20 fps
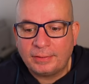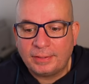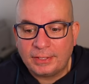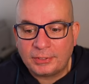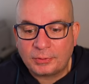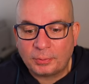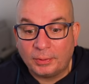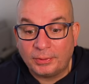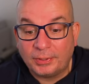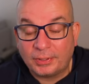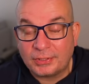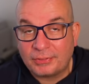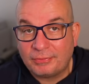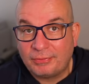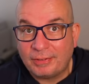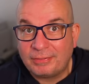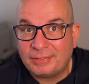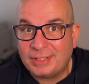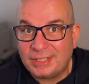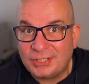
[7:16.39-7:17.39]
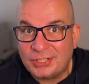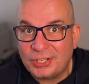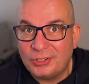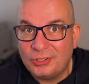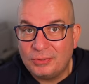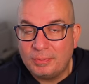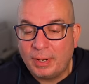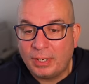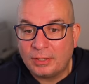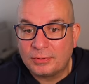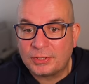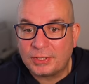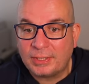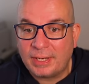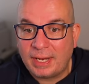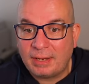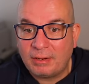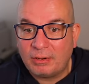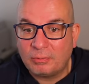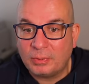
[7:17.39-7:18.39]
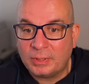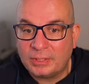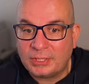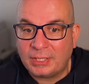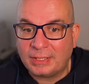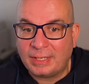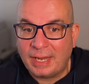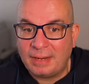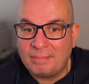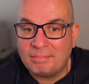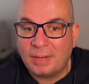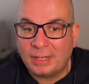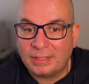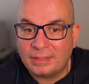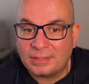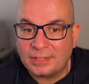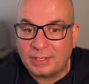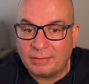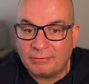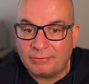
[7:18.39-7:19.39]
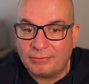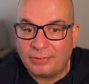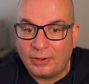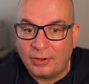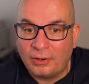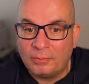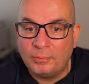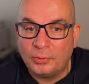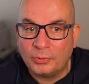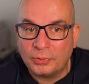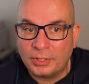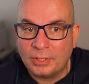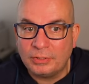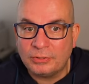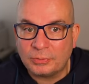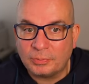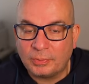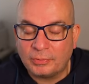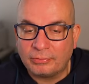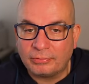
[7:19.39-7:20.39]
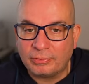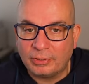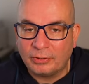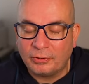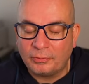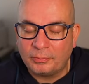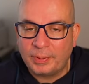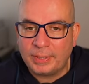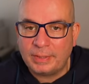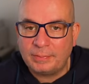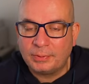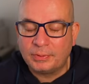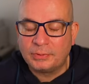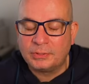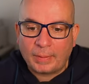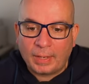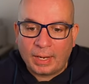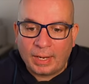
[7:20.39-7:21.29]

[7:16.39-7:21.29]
This one does 52 miles an hour, which again makes it far more usable for a lot of people.